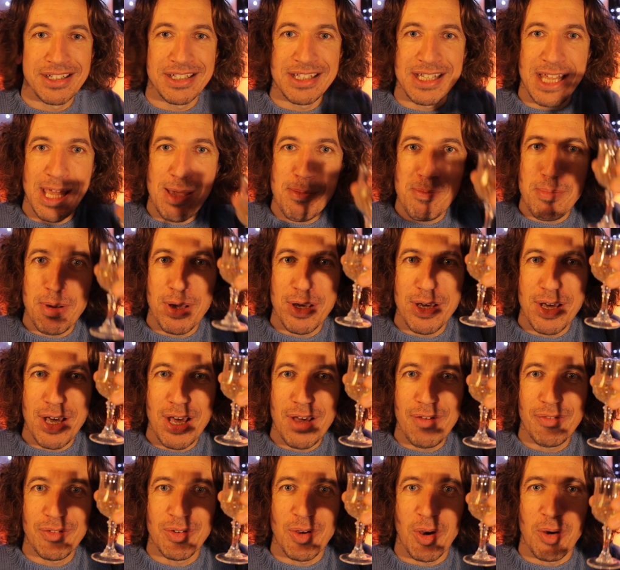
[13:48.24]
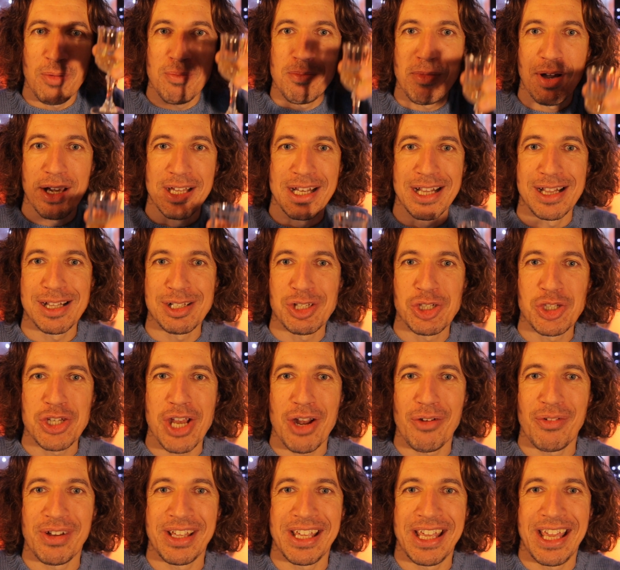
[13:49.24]
nip? I've got my little
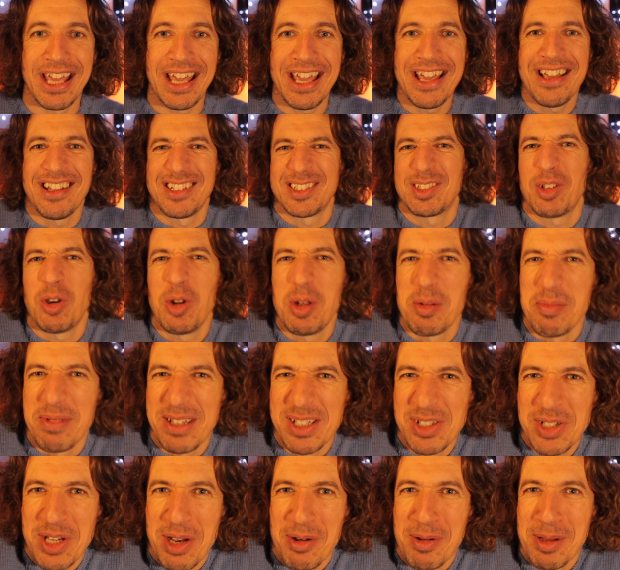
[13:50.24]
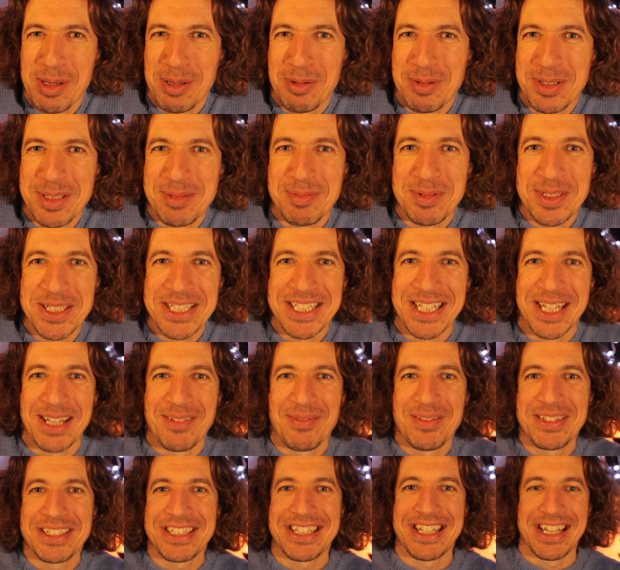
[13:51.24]
sherry here. It's got to be sherry at Christmas
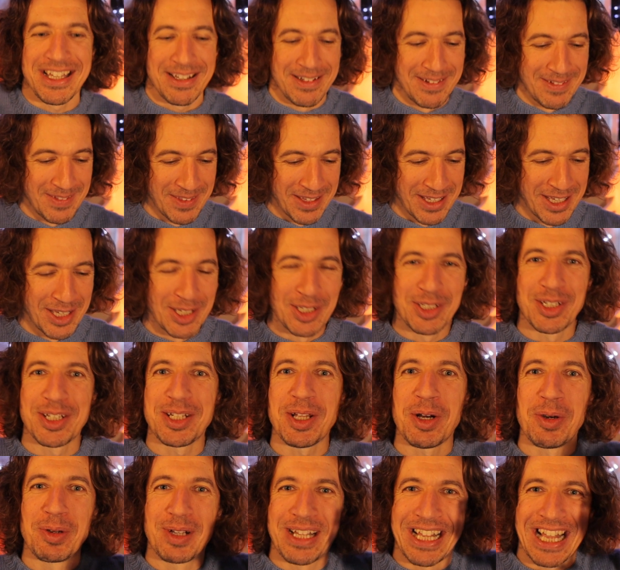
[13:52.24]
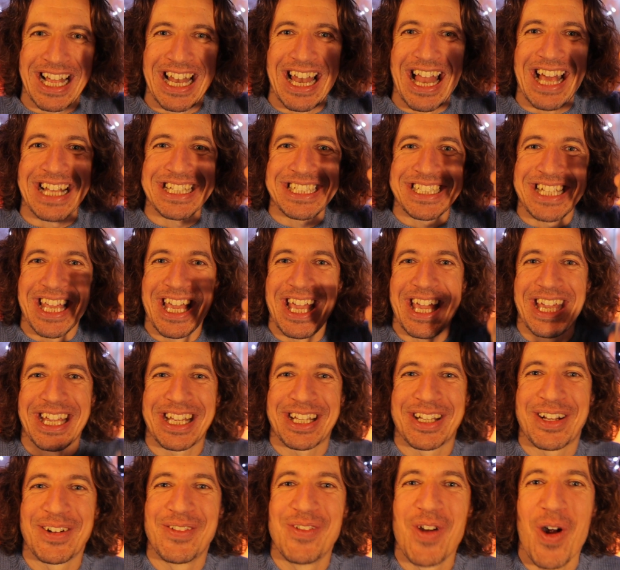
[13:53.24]
time, isn't it? Good old classic
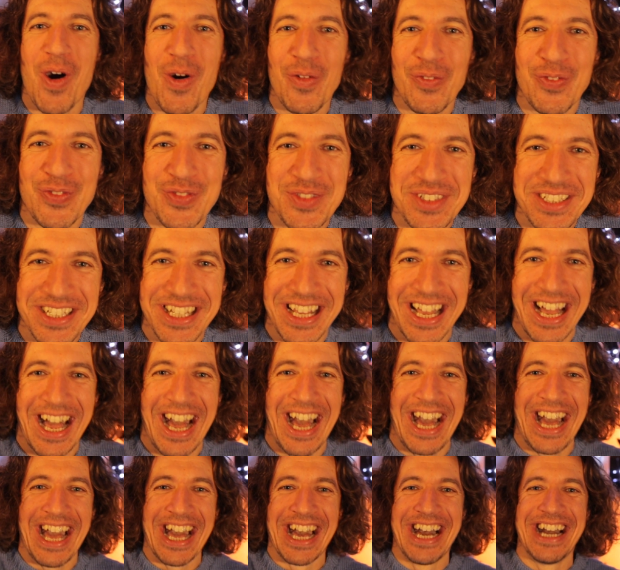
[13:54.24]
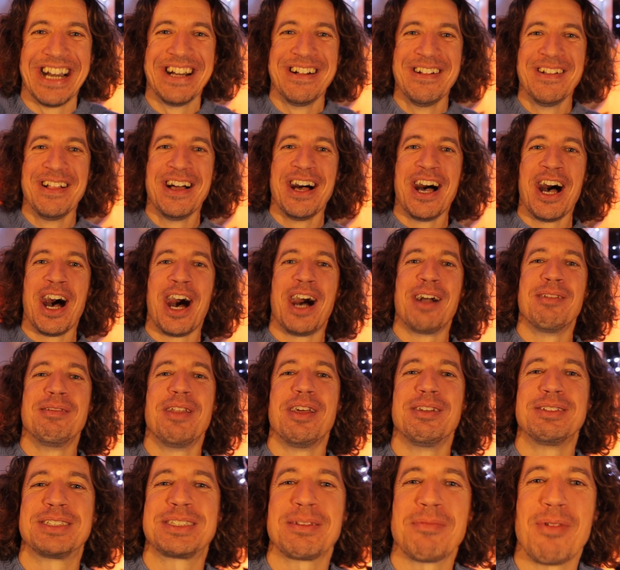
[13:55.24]
Croft. I
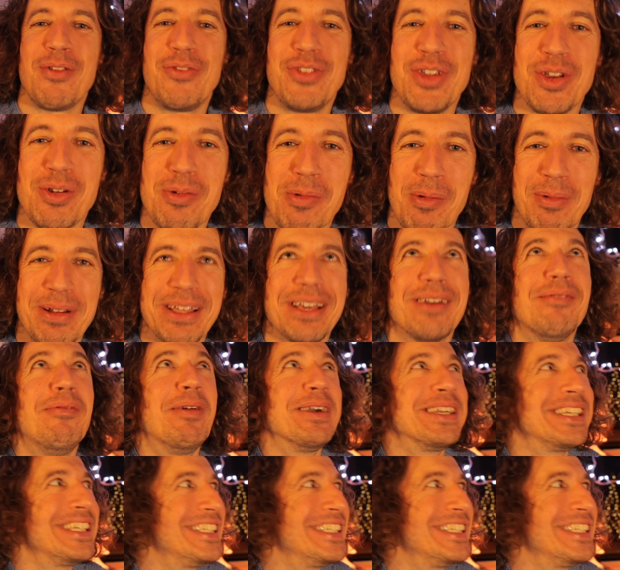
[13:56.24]
know some of you are probably going, oh my